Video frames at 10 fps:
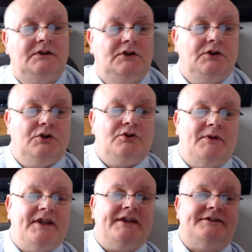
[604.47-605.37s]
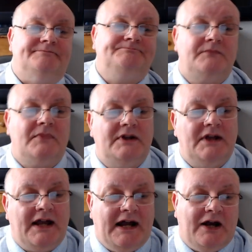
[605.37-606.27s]
Number 9.
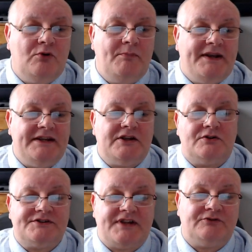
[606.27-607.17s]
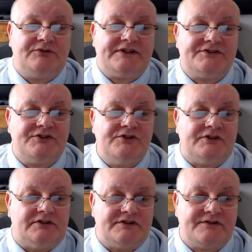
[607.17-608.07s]
How many concentric
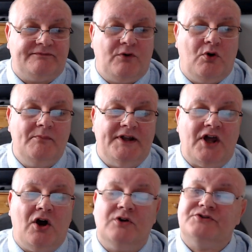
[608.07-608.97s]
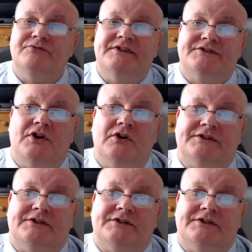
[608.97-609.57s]
circles form an archery target?